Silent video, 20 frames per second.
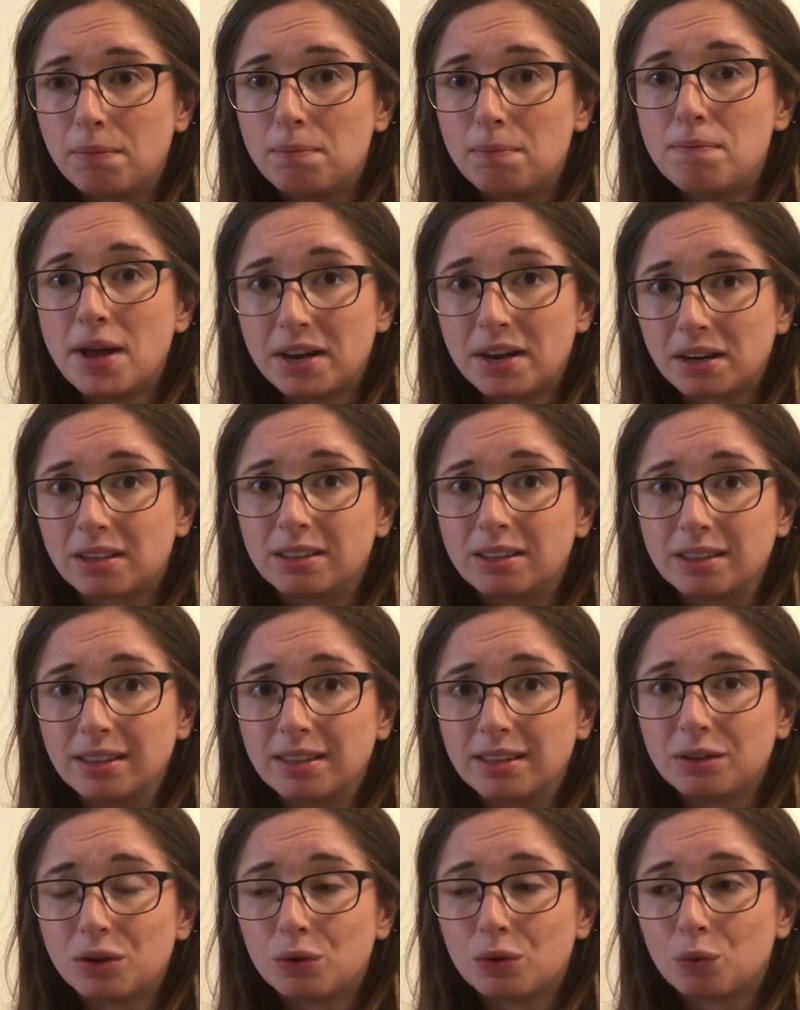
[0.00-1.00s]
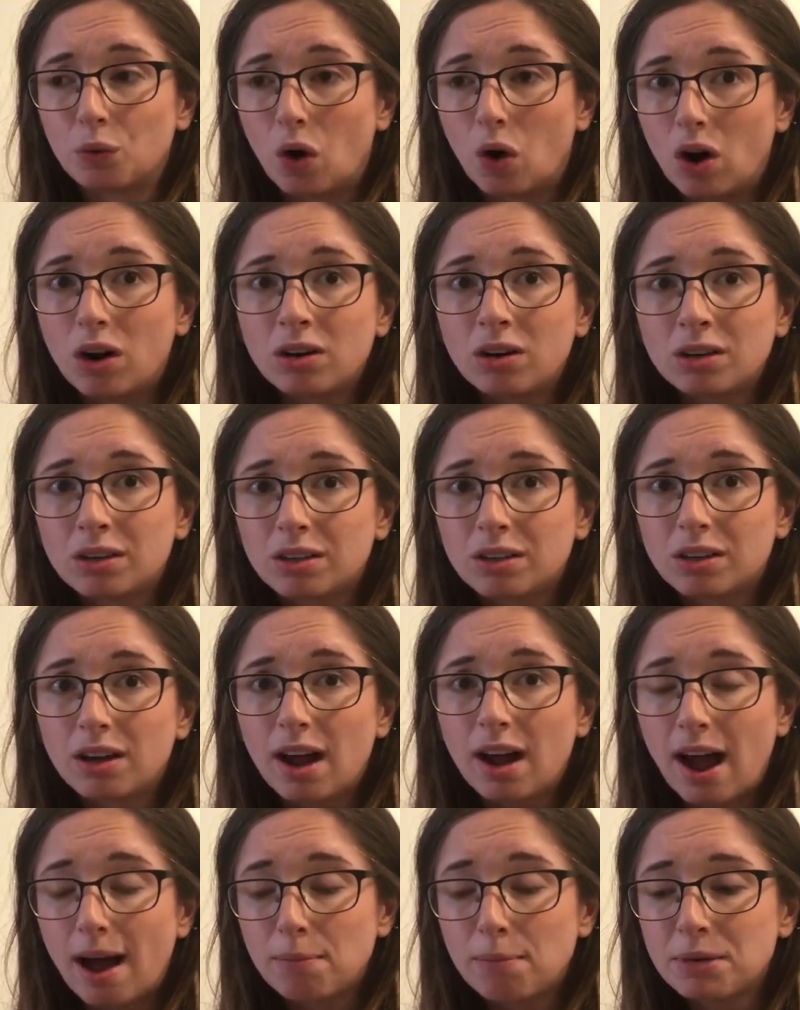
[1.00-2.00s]
medically wrong
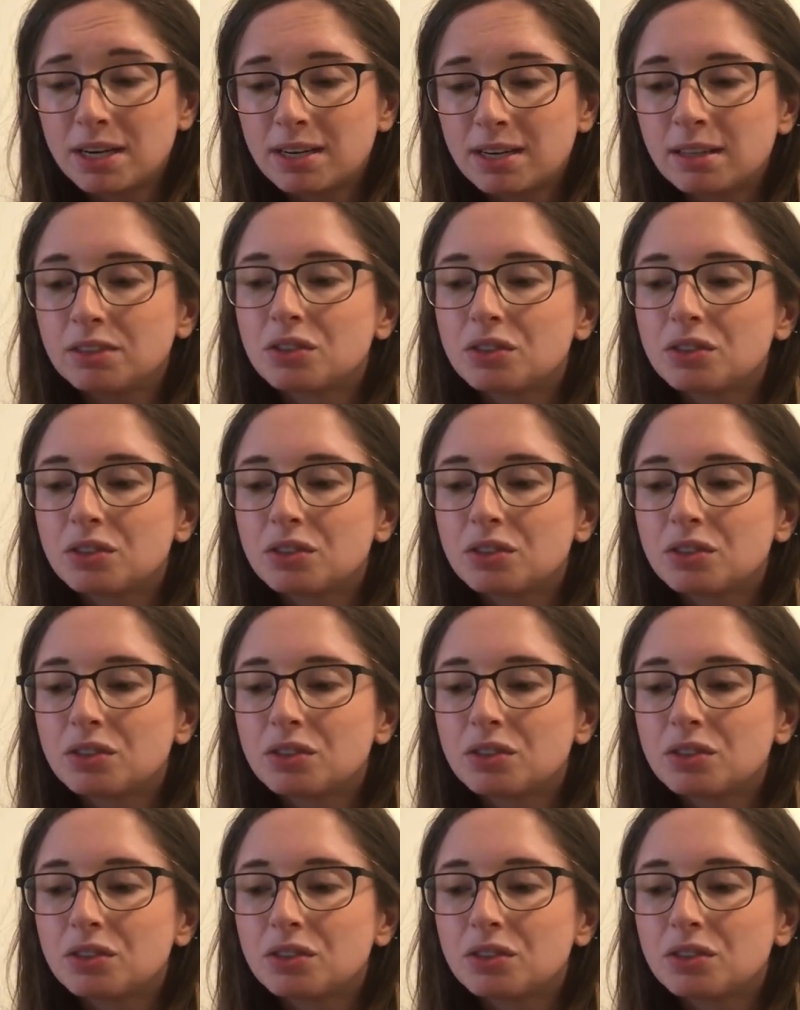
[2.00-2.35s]
happening.